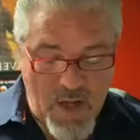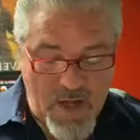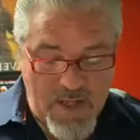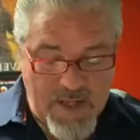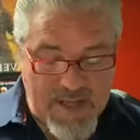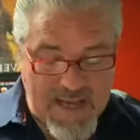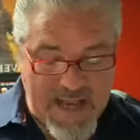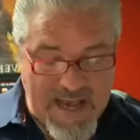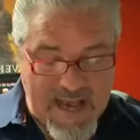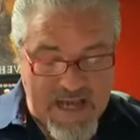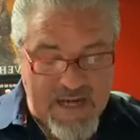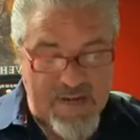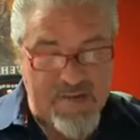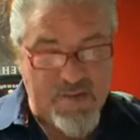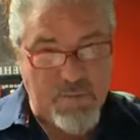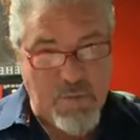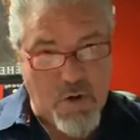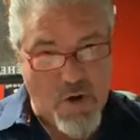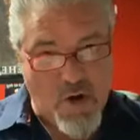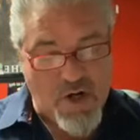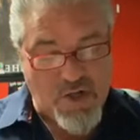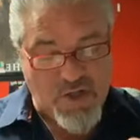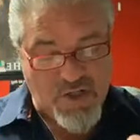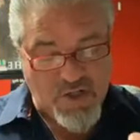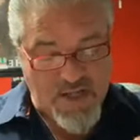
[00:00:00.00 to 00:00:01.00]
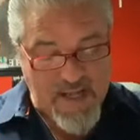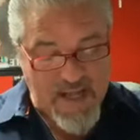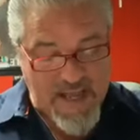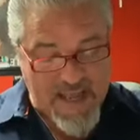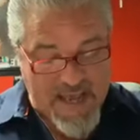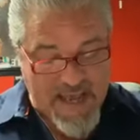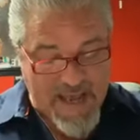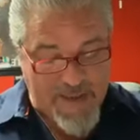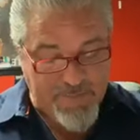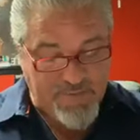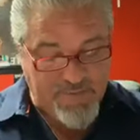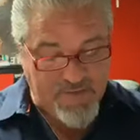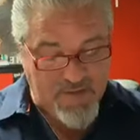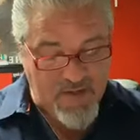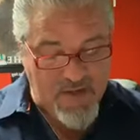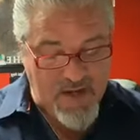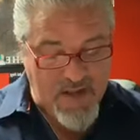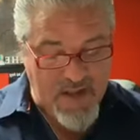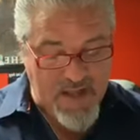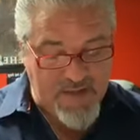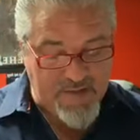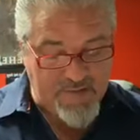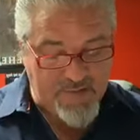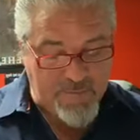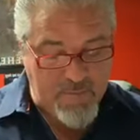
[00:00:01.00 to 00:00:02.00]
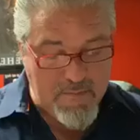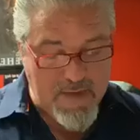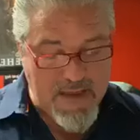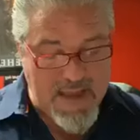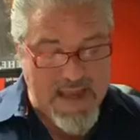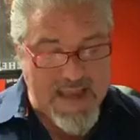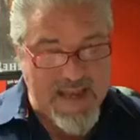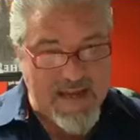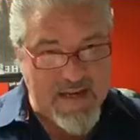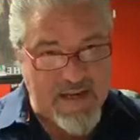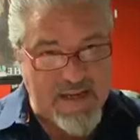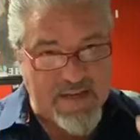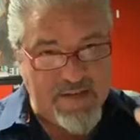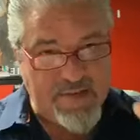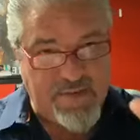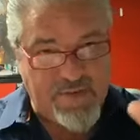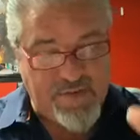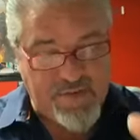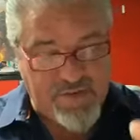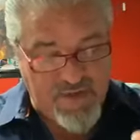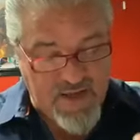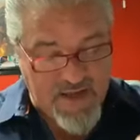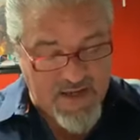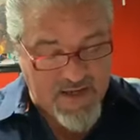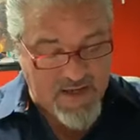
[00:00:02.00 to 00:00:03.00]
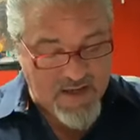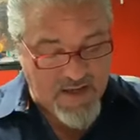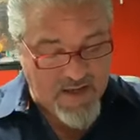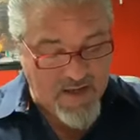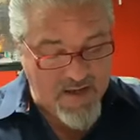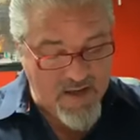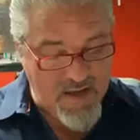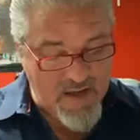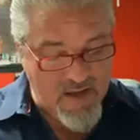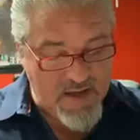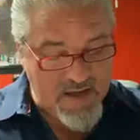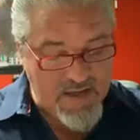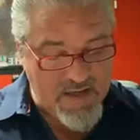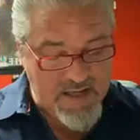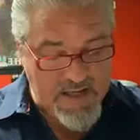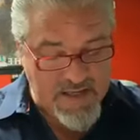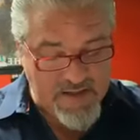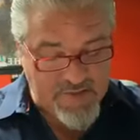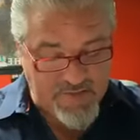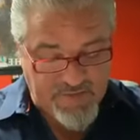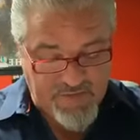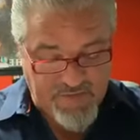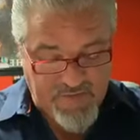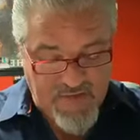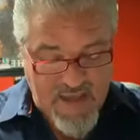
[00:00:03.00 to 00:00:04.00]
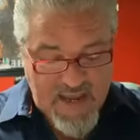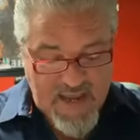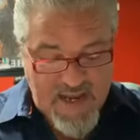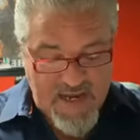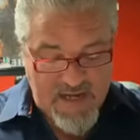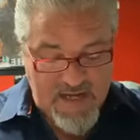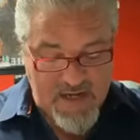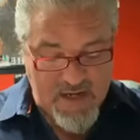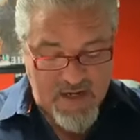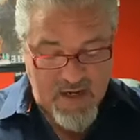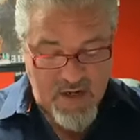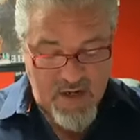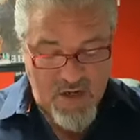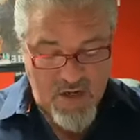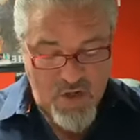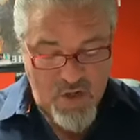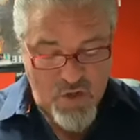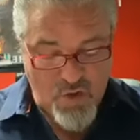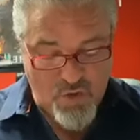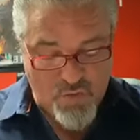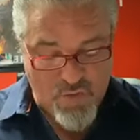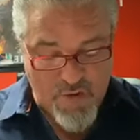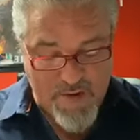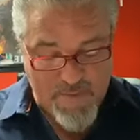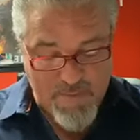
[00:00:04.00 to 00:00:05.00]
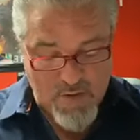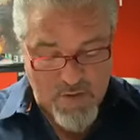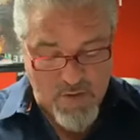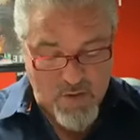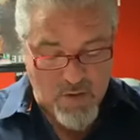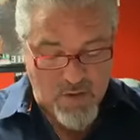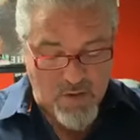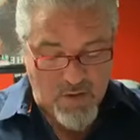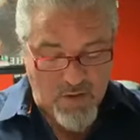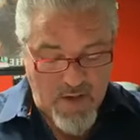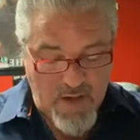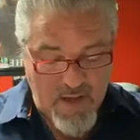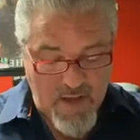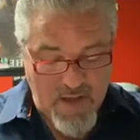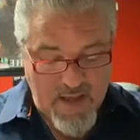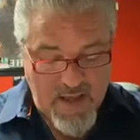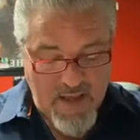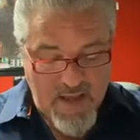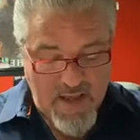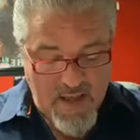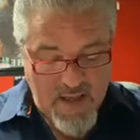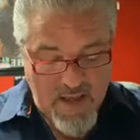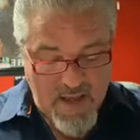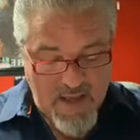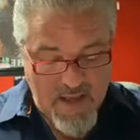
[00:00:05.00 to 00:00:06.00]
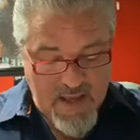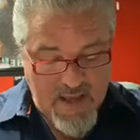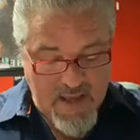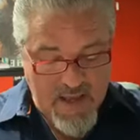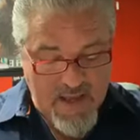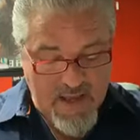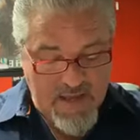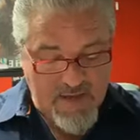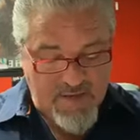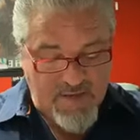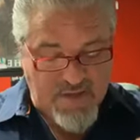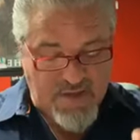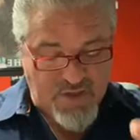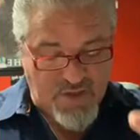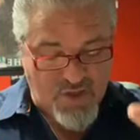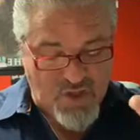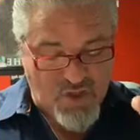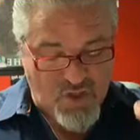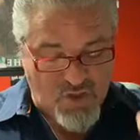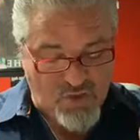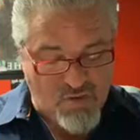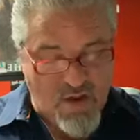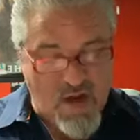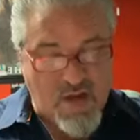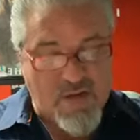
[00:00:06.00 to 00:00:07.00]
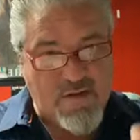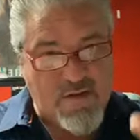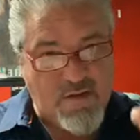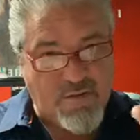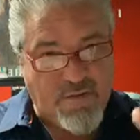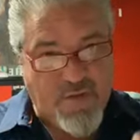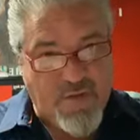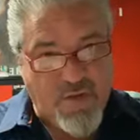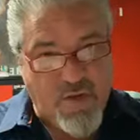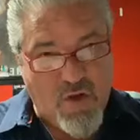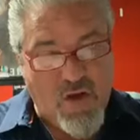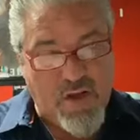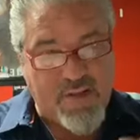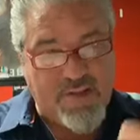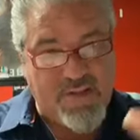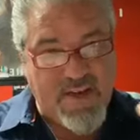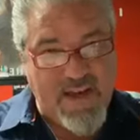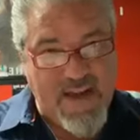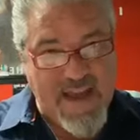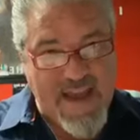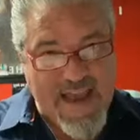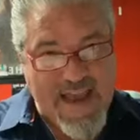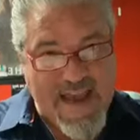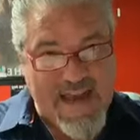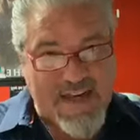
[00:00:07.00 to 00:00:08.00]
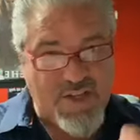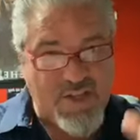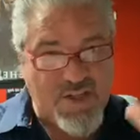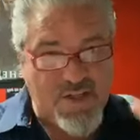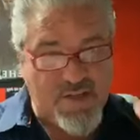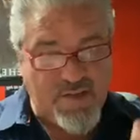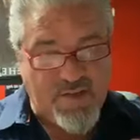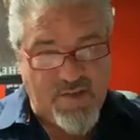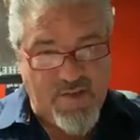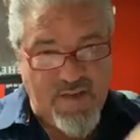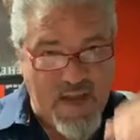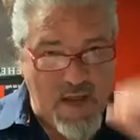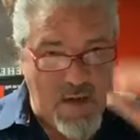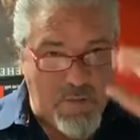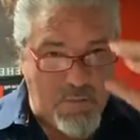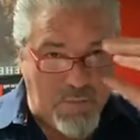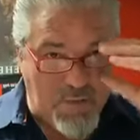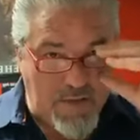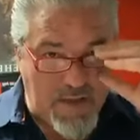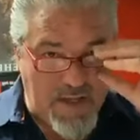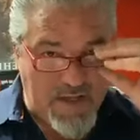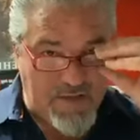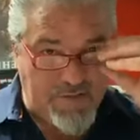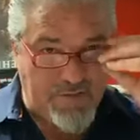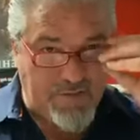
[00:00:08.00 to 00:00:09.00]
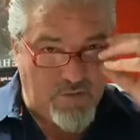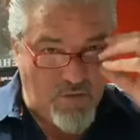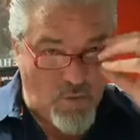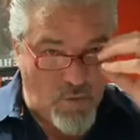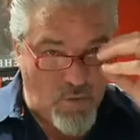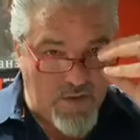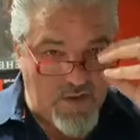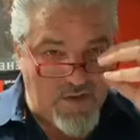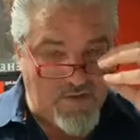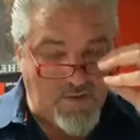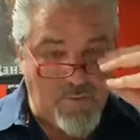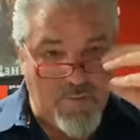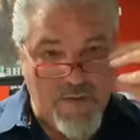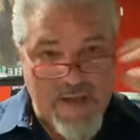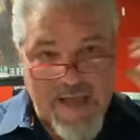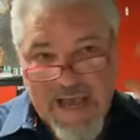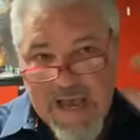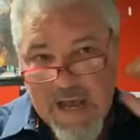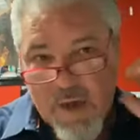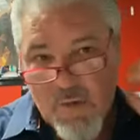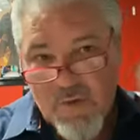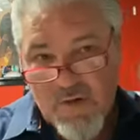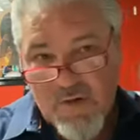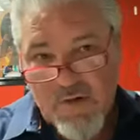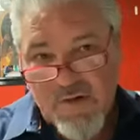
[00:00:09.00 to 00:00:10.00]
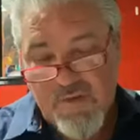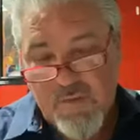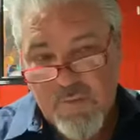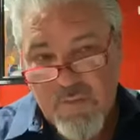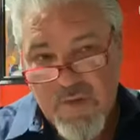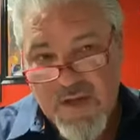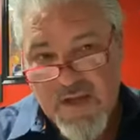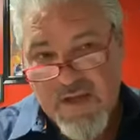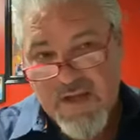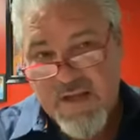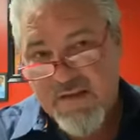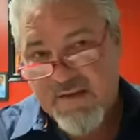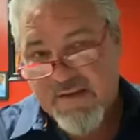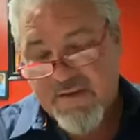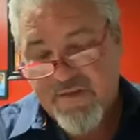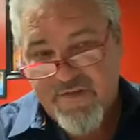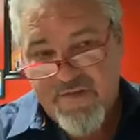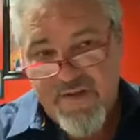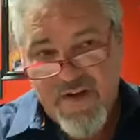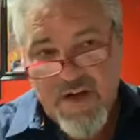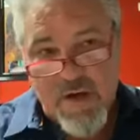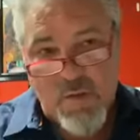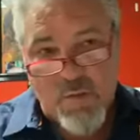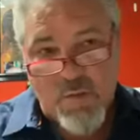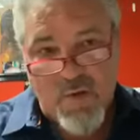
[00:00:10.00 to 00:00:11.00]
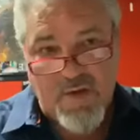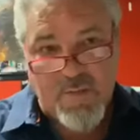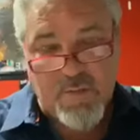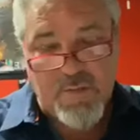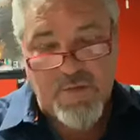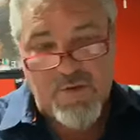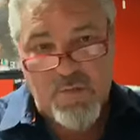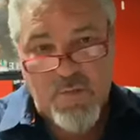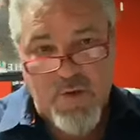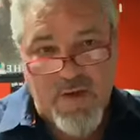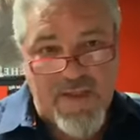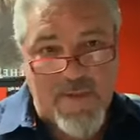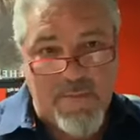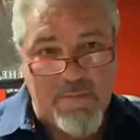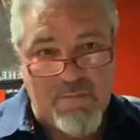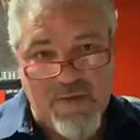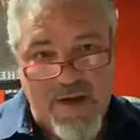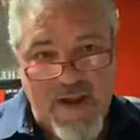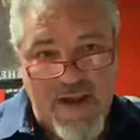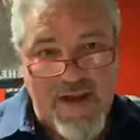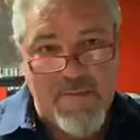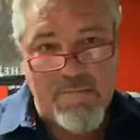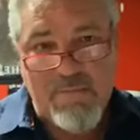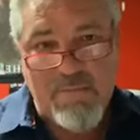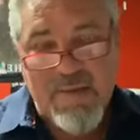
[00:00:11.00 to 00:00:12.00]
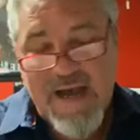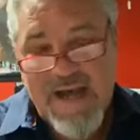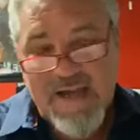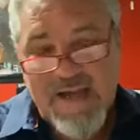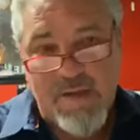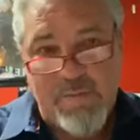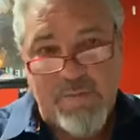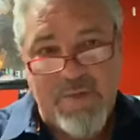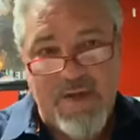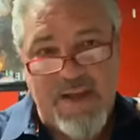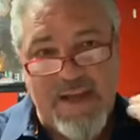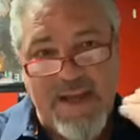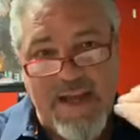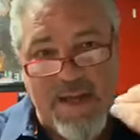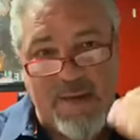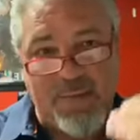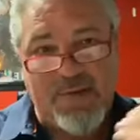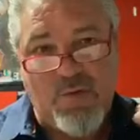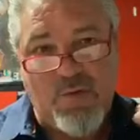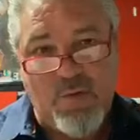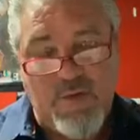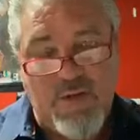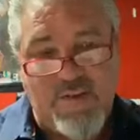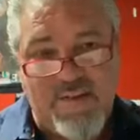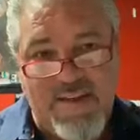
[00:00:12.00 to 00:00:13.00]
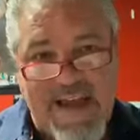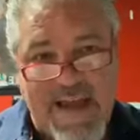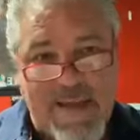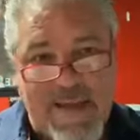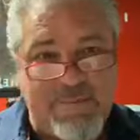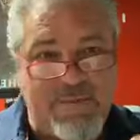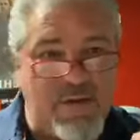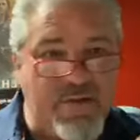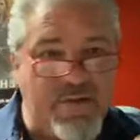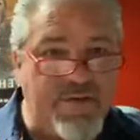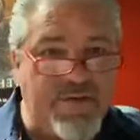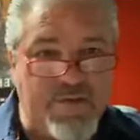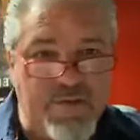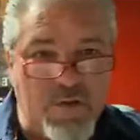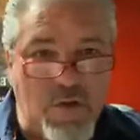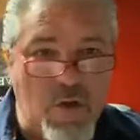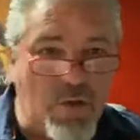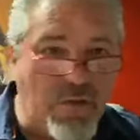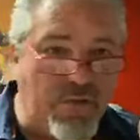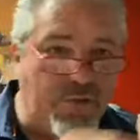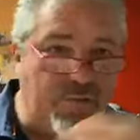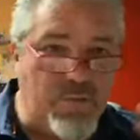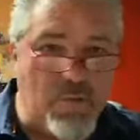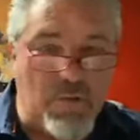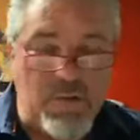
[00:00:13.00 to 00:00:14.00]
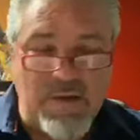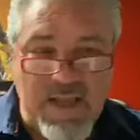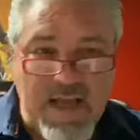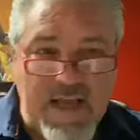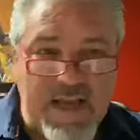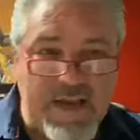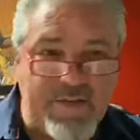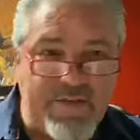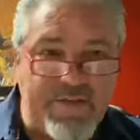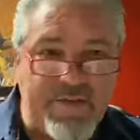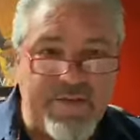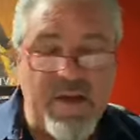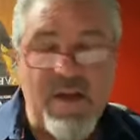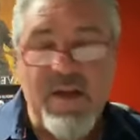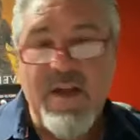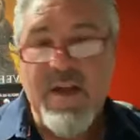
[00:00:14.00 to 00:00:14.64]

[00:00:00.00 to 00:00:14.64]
God is partially absent and his man is sick, insane, criminal. Destructive thoughts and actions take place. So when this power is being interfered with between the brain and body, being able to adapt and flow through life,